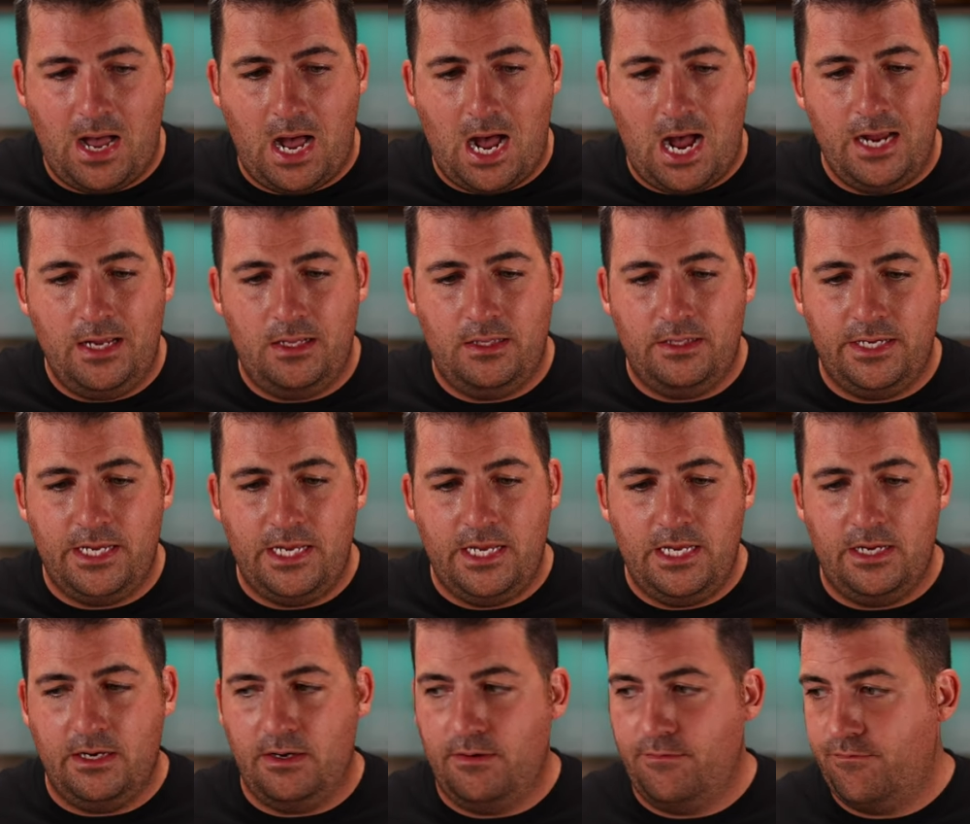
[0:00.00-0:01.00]
pile
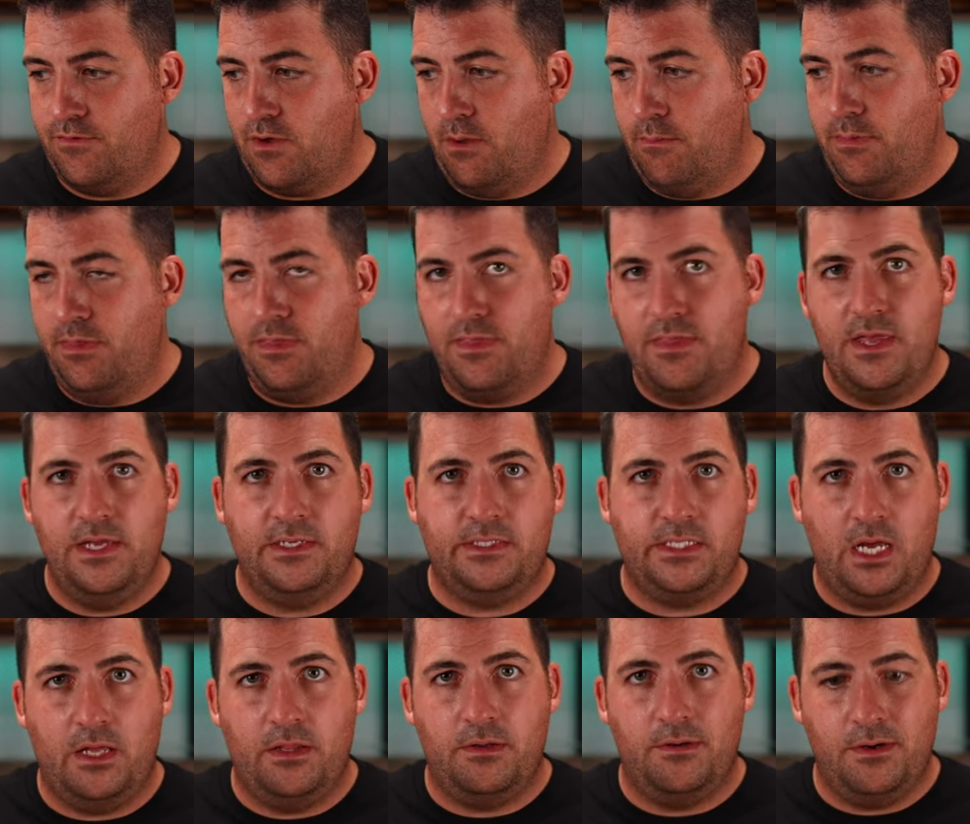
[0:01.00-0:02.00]
in from this
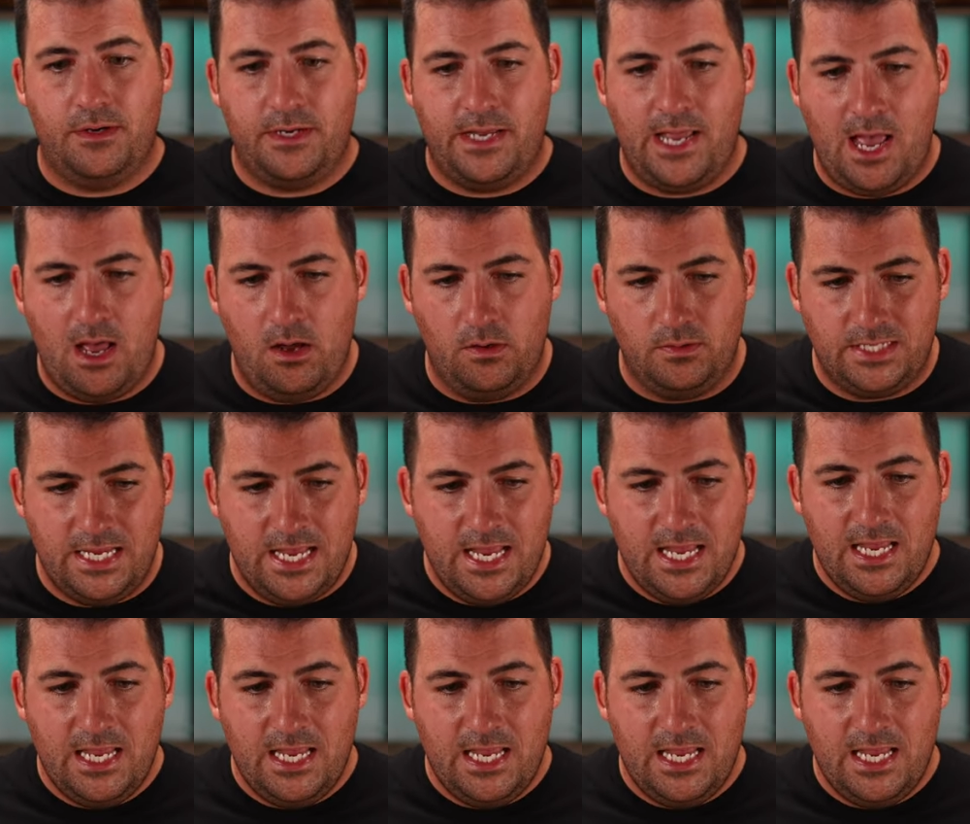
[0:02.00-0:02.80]
other account